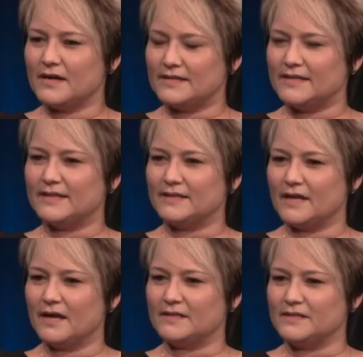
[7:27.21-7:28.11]
I did.
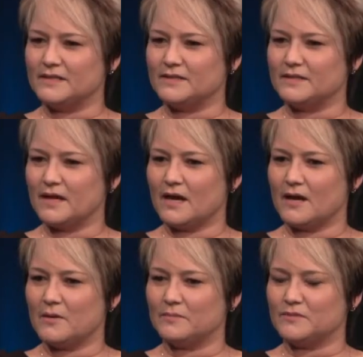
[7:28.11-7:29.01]
I did
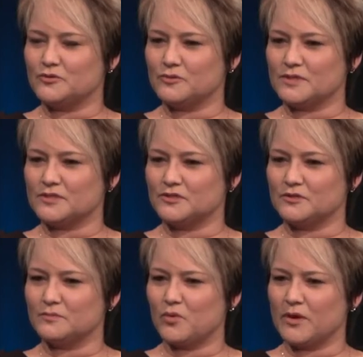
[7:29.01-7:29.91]
to a
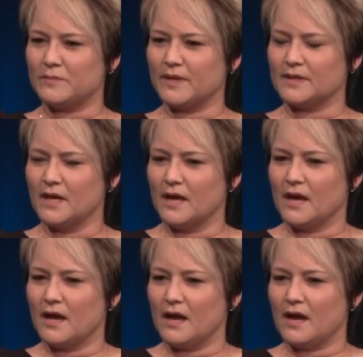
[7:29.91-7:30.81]
certain point, but
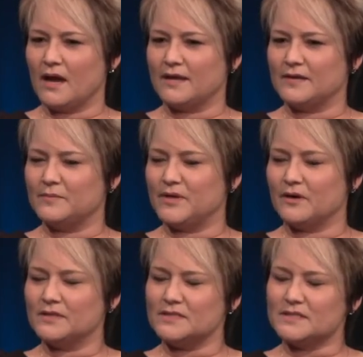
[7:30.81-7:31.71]
I could be
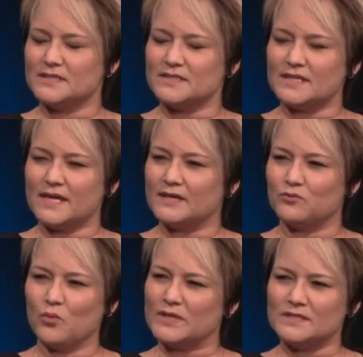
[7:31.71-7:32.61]
honest and say
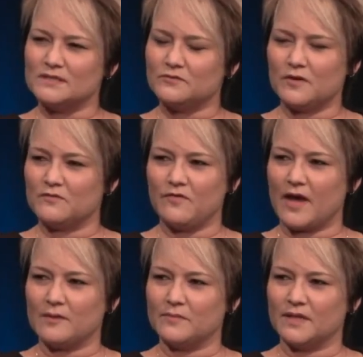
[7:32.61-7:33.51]
it wasn't from
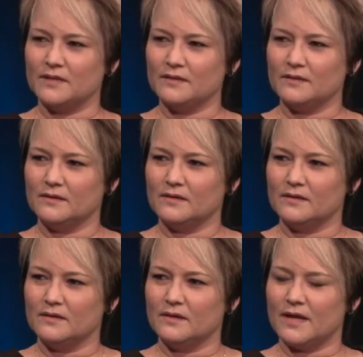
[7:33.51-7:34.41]
family,
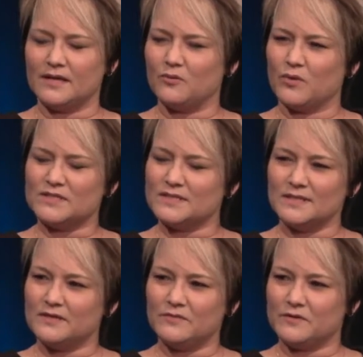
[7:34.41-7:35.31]
and it
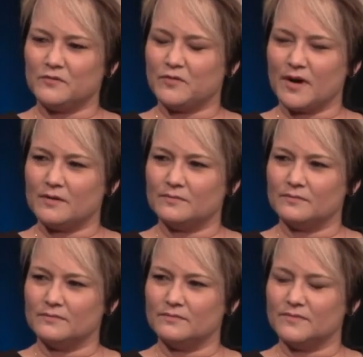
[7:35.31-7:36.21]
wasn't even
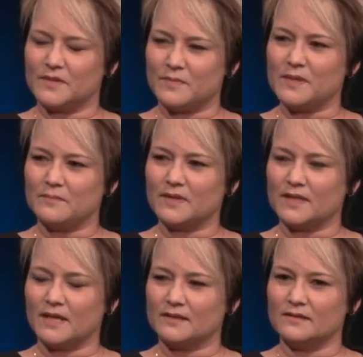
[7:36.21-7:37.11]
from the people
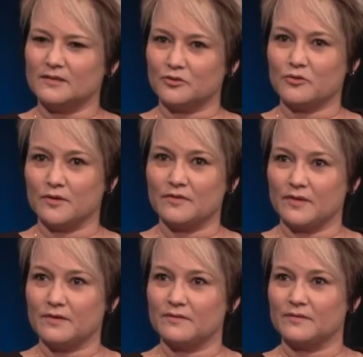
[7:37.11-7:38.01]
that, you know,
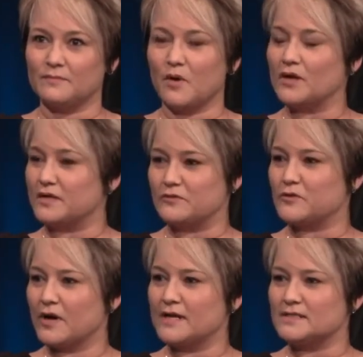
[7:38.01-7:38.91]
the body of
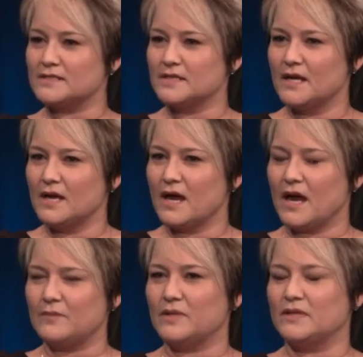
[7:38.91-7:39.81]
Christ.
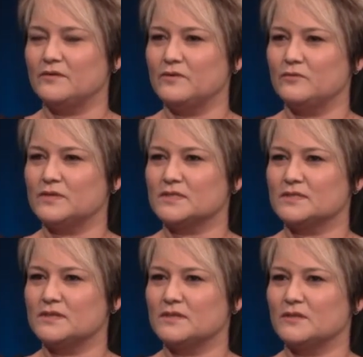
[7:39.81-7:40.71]
I believe it
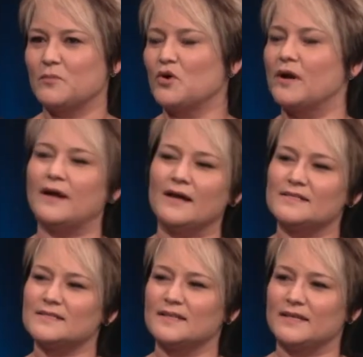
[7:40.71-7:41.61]
was the more I
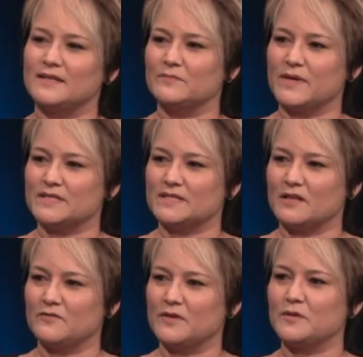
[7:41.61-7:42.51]
isolated
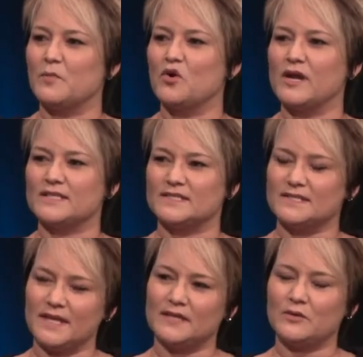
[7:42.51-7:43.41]
myself and the more I
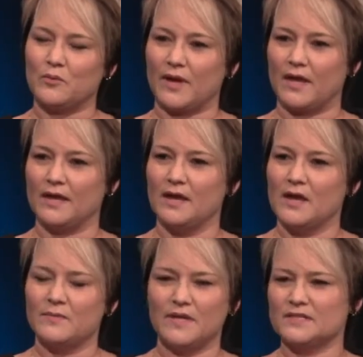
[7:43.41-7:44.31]
stayed away,
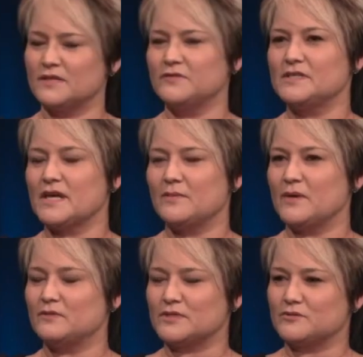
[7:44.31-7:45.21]
because every time
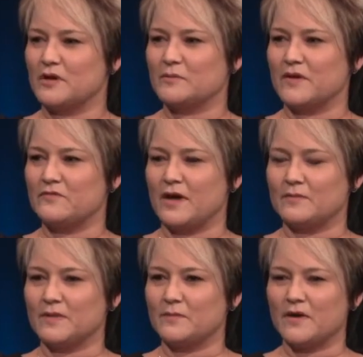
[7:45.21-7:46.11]
I was around my
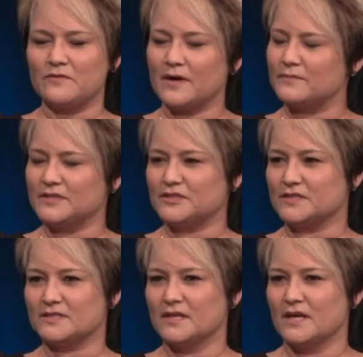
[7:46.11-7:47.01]
family
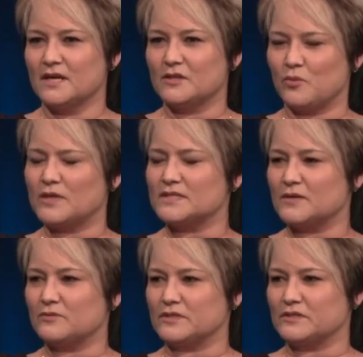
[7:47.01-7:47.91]
just, the ones
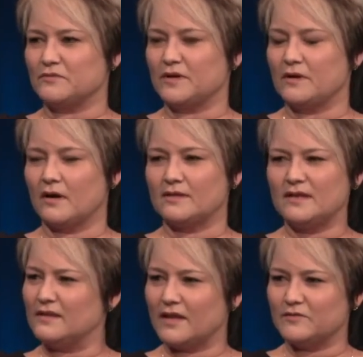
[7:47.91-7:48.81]
that were serving God,
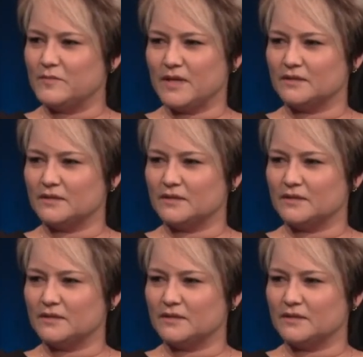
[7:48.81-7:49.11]
they loved me